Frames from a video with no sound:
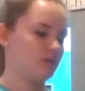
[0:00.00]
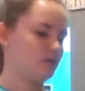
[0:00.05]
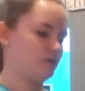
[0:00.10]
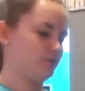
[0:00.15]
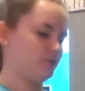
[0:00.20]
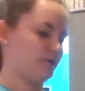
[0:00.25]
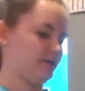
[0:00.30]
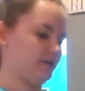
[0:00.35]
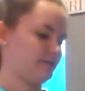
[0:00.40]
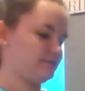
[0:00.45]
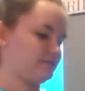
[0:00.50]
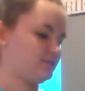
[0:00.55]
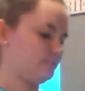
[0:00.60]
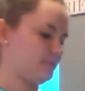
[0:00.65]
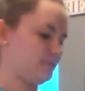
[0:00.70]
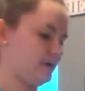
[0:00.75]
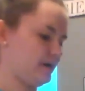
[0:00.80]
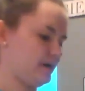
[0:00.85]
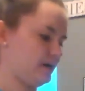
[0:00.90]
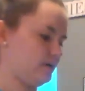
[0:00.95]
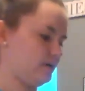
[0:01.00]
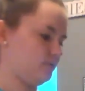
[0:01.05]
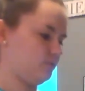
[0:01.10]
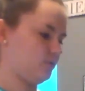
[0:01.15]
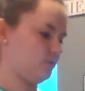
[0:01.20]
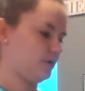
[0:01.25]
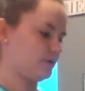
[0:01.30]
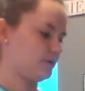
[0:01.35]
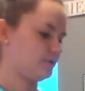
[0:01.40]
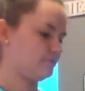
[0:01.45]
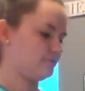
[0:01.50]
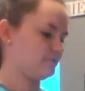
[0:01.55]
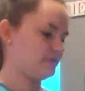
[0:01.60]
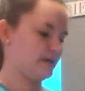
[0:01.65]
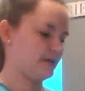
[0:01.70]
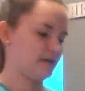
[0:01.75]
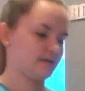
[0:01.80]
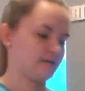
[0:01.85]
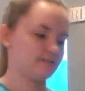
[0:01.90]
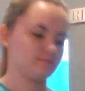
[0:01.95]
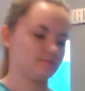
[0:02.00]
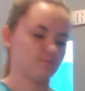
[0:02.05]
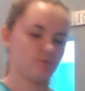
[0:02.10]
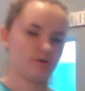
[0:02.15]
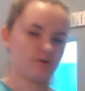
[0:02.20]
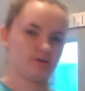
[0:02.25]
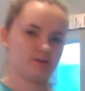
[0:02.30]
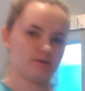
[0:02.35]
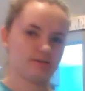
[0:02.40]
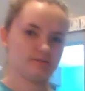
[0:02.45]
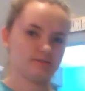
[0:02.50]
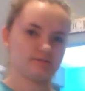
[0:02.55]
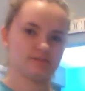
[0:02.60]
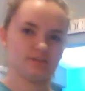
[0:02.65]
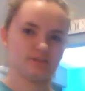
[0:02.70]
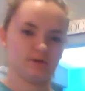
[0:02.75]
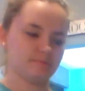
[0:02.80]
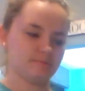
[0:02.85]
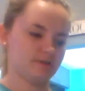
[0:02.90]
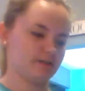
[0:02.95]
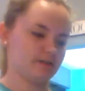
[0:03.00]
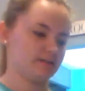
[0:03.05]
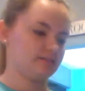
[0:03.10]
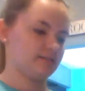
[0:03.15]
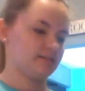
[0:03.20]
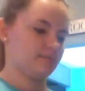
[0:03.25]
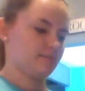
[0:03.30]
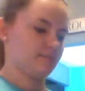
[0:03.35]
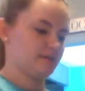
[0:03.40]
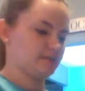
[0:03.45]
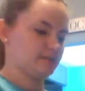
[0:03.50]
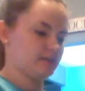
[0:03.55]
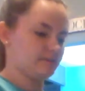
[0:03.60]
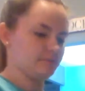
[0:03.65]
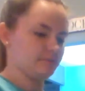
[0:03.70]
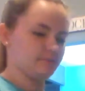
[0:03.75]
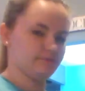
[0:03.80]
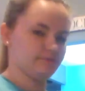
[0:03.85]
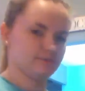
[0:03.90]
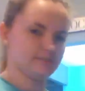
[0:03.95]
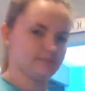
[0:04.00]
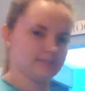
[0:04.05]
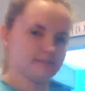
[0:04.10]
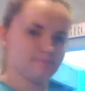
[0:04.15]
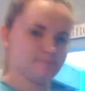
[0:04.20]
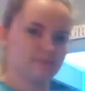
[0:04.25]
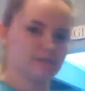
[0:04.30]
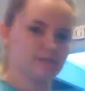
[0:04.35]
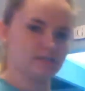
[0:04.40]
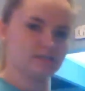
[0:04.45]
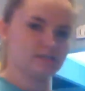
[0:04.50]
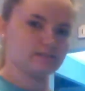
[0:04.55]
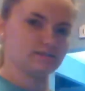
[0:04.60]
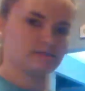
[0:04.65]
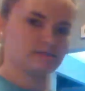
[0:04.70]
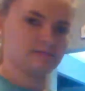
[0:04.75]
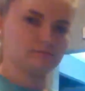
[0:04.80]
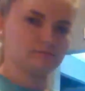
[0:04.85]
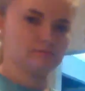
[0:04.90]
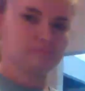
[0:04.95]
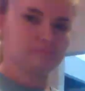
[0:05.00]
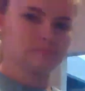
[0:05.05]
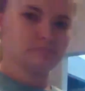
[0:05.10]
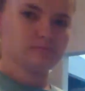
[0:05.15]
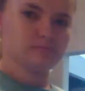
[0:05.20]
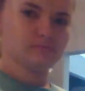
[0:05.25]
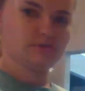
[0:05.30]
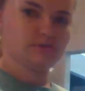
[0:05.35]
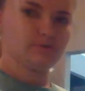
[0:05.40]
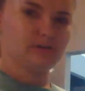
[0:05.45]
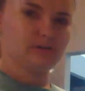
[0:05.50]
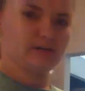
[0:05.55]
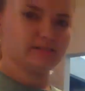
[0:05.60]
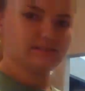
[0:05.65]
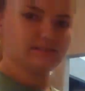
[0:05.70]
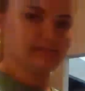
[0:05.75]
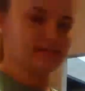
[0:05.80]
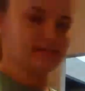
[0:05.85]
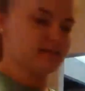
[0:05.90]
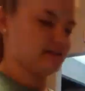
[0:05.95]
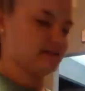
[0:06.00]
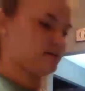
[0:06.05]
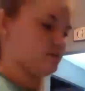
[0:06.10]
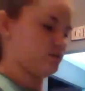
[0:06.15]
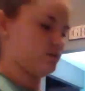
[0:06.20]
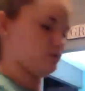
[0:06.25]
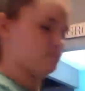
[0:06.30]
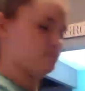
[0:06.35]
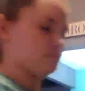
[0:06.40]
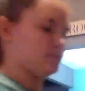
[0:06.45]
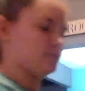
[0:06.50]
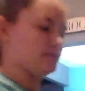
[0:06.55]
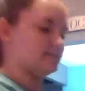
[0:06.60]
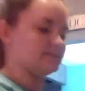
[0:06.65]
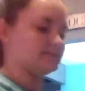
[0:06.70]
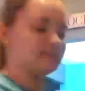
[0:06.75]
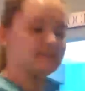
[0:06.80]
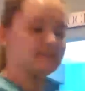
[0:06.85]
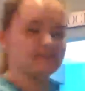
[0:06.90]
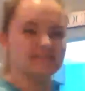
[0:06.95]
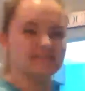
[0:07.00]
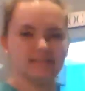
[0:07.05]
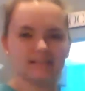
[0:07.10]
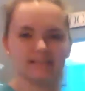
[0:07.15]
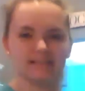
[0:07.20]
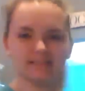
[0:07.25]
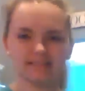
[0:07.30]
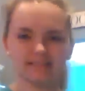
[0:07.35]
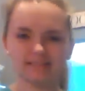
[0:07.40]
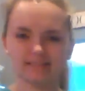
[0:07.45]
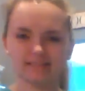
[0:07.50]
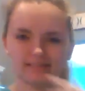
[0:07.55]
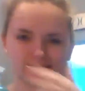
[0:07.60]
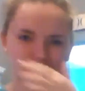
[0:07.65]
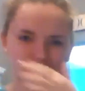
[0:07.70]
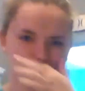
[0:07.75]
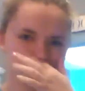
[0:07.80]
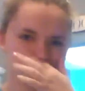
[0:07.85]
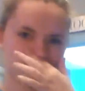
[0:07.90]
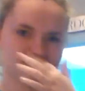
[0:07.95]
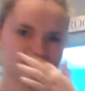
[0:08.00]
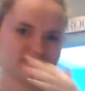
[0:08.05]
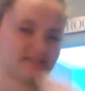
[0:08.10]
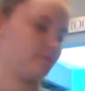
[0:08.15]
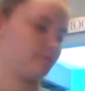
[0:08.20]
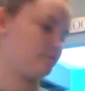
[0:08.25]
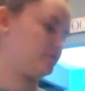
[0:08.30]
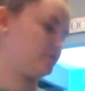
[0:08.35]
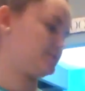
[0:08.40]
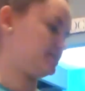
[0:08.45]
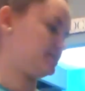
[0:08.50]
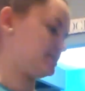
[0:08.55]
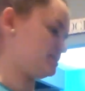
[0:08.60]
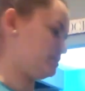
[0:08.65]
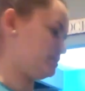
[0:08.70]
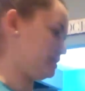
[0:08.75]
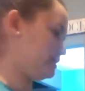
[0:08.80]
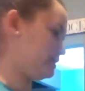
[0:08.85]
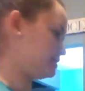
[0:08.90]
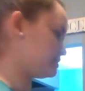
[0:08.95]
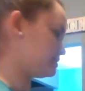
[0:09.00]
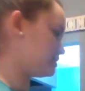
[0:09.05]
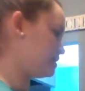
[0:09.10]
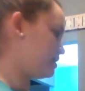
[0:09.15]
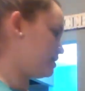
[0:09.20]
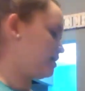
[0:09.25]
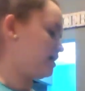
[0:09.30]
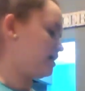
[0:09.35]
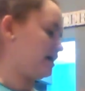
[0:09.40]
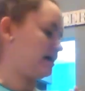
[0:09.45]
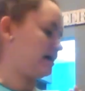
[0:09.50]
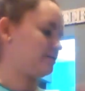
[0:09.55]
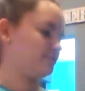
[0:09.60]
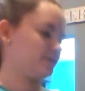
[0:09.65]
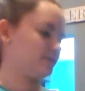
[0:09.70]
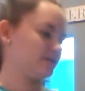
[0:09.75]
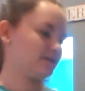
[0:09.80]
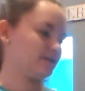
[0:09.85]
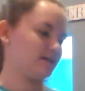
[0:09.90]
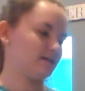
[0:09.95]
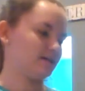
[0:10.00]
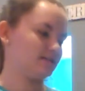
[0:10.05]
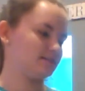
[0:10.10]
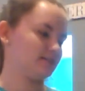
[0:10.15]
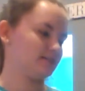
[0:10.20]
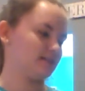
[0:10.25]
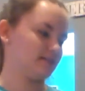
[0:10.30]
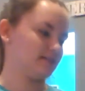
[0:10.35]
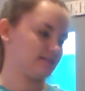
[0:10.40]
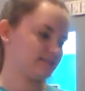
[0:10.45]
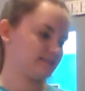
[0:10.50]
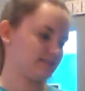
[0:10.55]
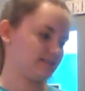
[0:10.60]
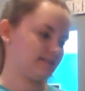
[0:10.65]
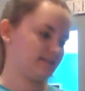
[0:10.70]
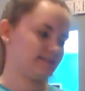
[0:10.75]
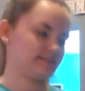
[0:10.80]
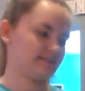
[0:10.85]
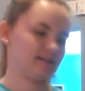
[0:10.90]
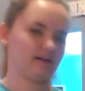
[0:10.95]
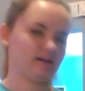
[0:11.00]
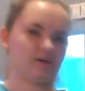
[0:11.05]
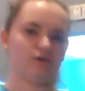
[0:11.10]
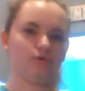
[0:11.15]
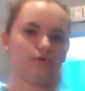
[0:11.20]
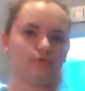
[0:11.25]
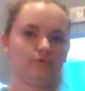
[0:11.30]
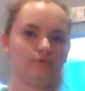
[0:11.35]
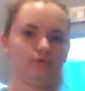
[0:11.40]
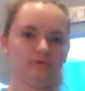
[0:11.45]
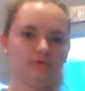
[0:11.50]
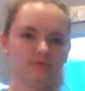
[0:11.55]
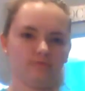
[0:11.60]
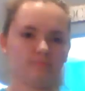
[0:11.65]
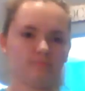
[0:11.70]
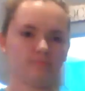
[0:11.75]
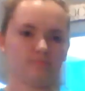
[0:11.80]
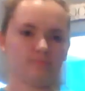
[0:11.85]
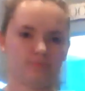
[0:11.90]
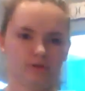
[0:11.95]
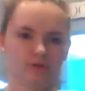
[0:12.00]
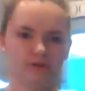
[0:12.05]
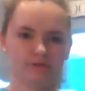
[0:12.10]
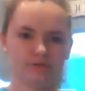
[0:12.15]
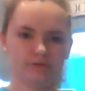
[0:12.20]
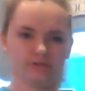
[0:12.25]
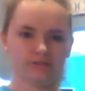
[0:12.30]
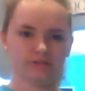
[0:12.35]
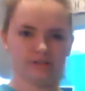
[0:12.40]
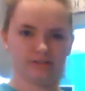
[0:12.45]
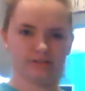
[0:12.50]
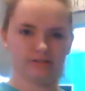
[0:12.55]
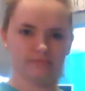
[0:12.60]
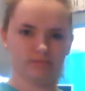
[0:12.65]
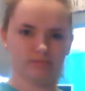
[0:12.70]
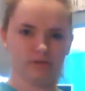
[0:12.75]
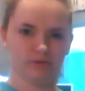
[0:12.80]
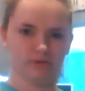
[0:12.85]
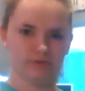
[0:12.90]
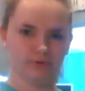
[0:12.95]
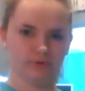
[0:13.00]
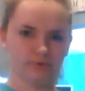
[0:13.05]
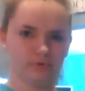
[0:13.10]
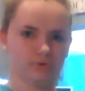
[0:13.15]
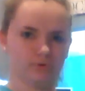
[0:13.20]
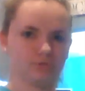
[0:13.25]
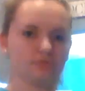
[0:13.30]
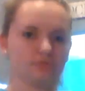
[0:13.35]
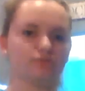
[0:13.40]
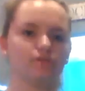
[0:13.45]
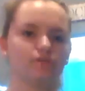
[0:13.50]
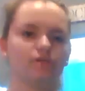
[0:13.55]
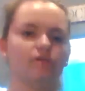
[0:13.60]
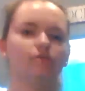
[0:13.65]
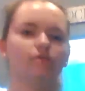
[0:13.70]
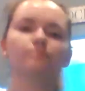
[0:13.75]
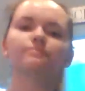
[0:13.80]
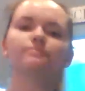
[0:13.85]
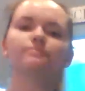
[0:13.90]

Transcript: Okay, so my water for the egg is boiling, so I'm going to set my timer for 6 minutes. You can't see that at all, but it says it's a timer for 6 minutes. I realize that this is going to go for longer than the noodles, so